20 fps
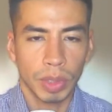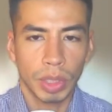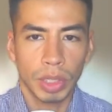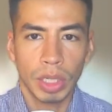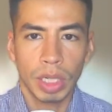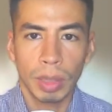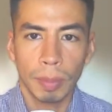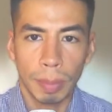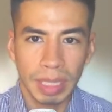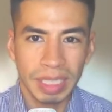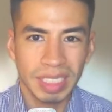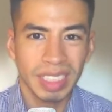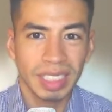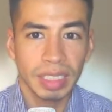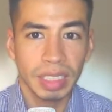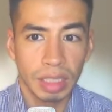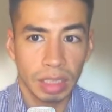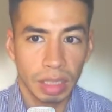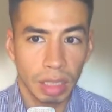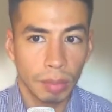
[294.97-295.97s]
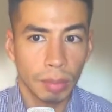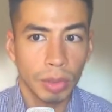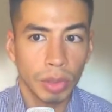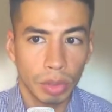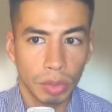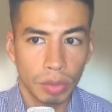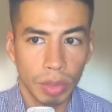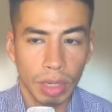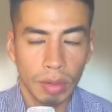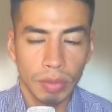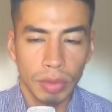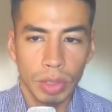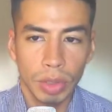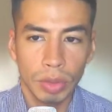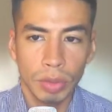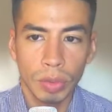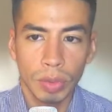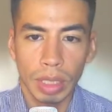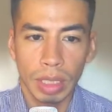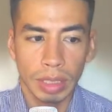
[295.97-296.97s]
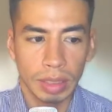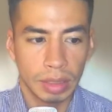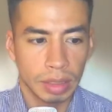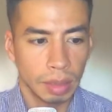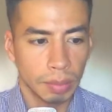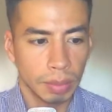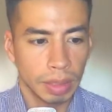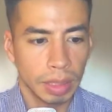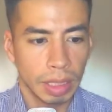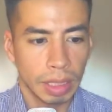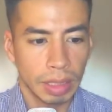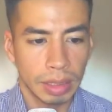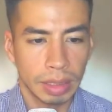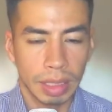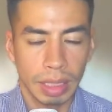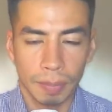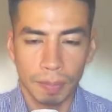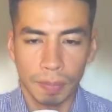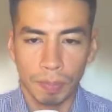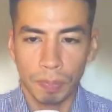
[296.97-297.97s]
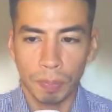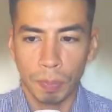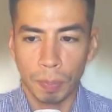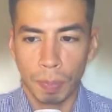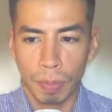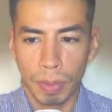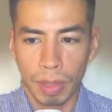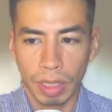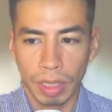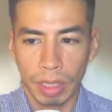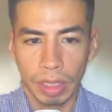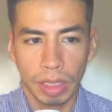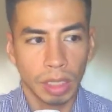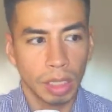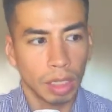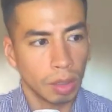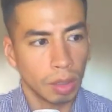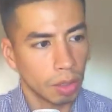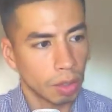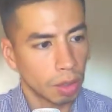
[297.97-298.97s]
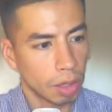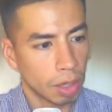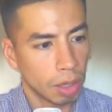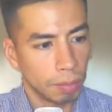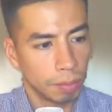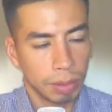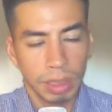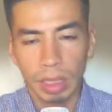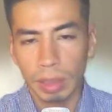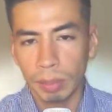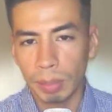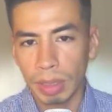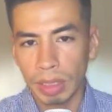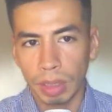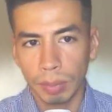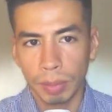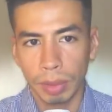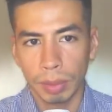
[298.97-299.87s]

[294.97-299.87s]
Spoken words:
basically double your revenue in something that's going to completely mess up your